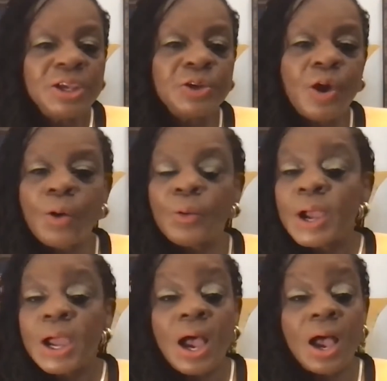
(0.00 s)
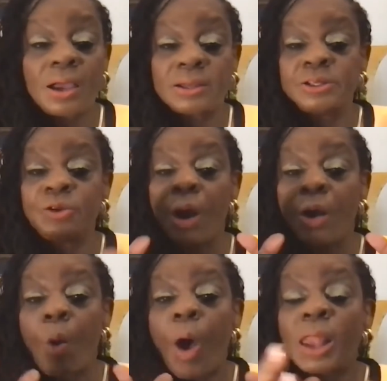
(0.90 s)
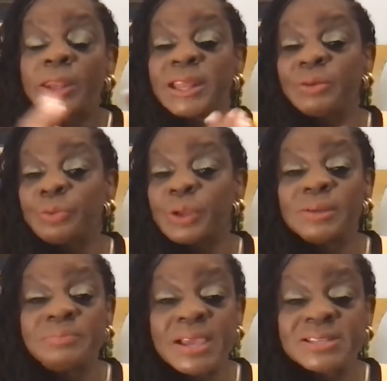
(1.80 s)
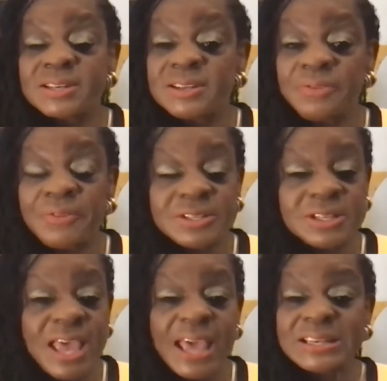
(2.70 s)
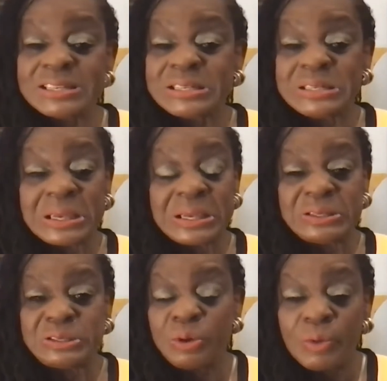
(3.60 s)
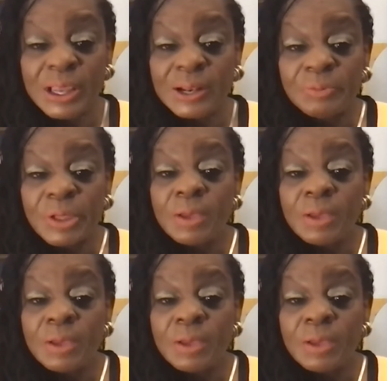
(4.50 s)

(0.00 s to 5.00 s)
a quality that really makes a difference, and that is sticking to it,